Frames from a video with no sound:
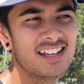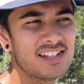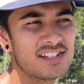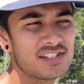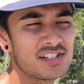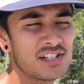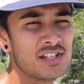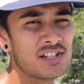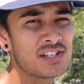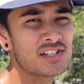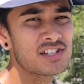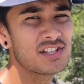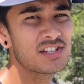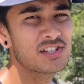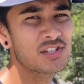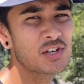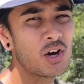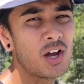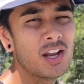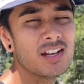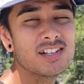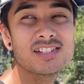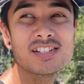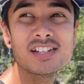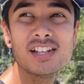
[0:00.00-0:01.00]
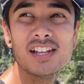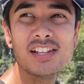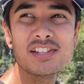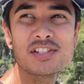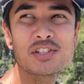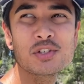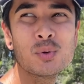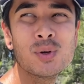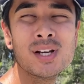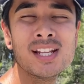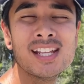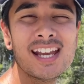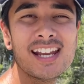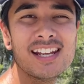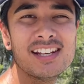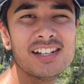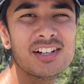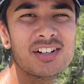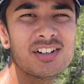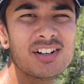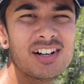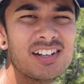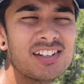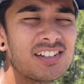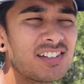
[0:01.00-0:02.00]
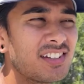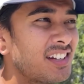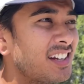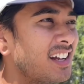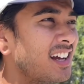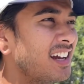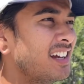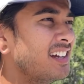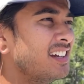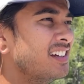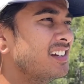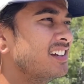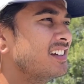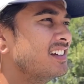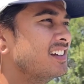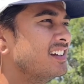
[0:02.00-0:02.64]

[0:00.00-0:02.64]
since it's hot, it's twenty-eight degrees today.